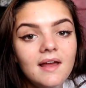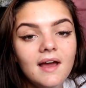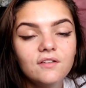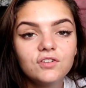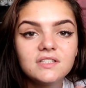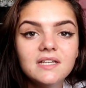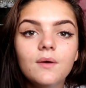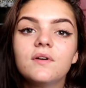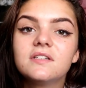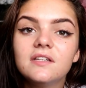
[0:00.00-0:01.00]
And if you're sitting
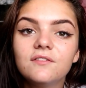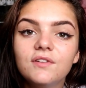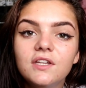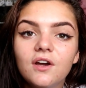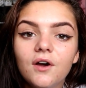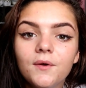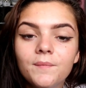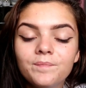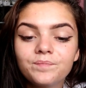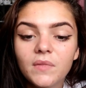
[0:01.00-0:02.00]
here watching this video
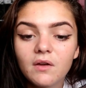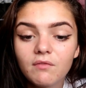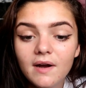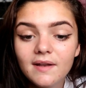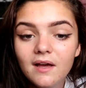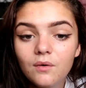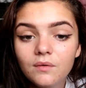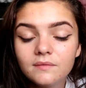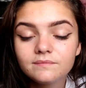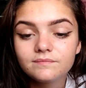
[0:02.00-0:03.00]
right now,